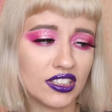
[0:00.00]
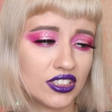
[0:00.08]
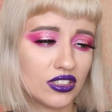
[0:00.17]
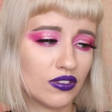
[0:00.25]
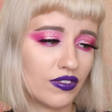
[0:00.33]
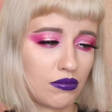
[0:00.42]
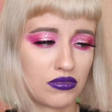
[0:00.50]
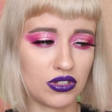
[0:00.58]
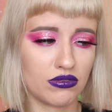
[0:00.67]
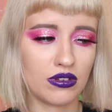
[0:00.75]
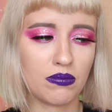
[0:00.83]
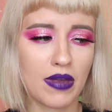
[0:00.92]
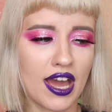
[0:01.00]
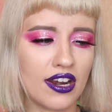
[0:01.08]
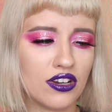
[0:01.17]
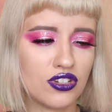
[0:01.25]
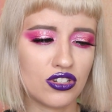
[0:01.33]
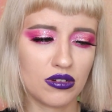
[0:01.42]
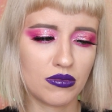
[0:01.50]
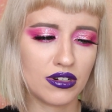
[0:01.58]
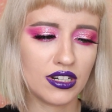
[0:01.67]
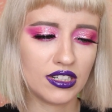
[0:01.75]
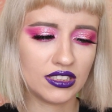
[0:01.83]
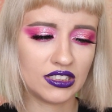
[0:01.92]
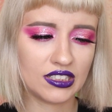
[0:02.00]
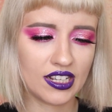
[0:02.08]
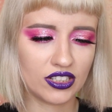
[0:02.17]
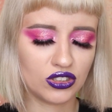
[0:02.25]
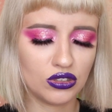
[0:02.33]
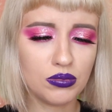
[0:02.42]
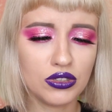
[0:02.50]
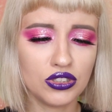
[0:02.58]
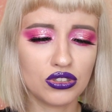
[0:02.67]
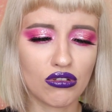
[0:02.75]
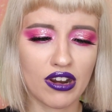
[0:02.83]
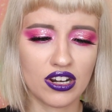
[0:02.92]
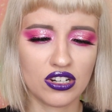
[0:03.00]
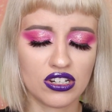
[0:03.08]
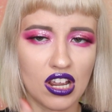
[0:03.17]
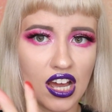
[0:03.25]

It's something between matte and shimmer. It's like super strange.